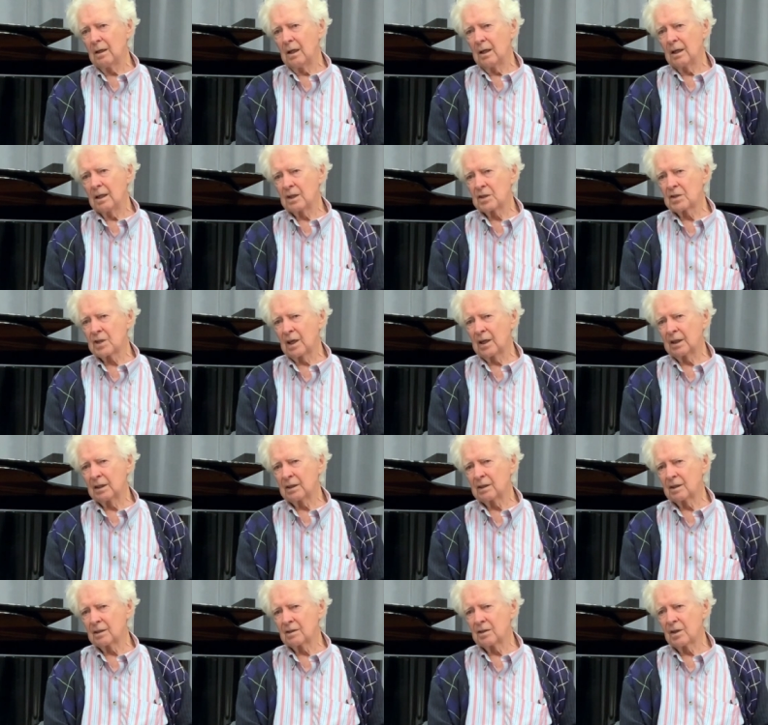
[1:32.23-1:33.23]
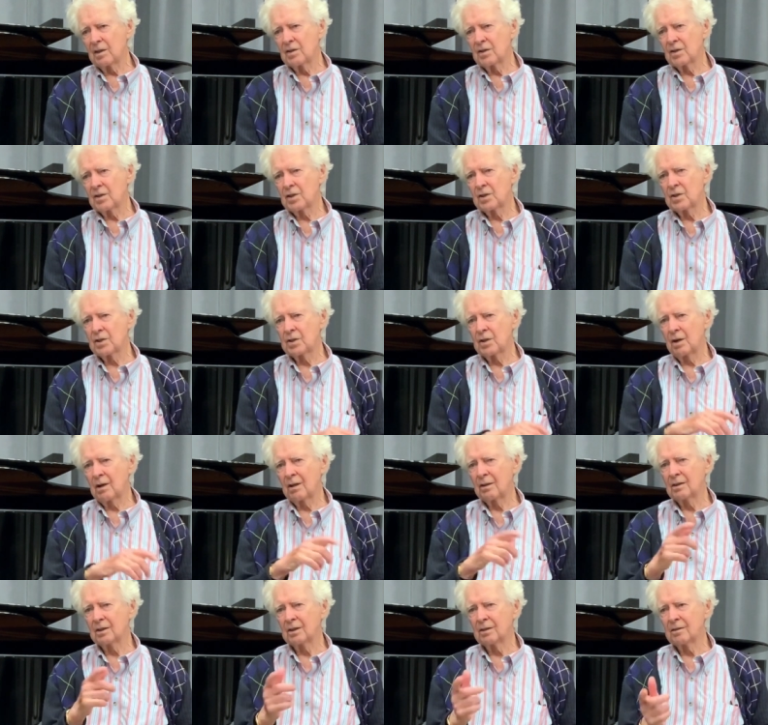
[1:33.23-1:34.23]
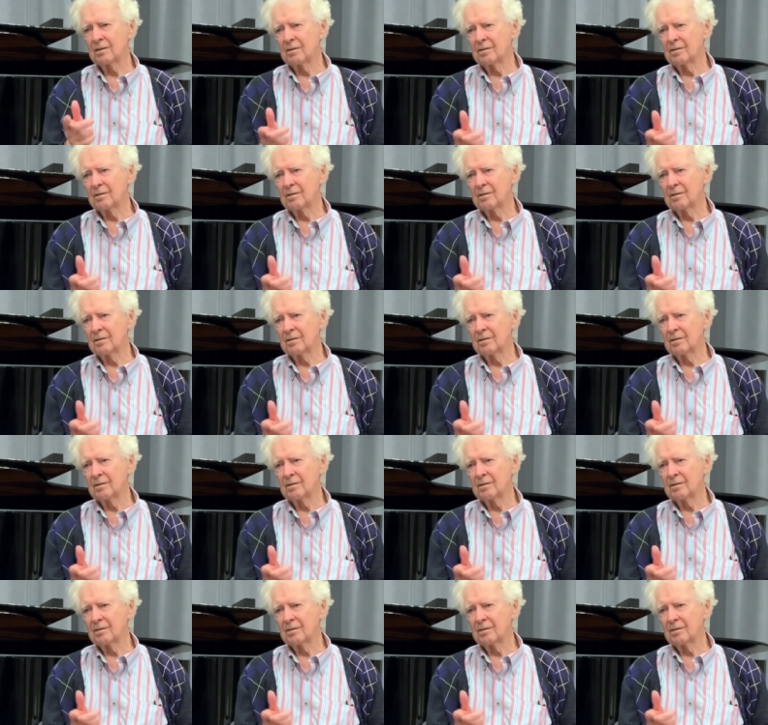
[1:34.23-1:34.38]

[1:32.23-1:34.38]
as I started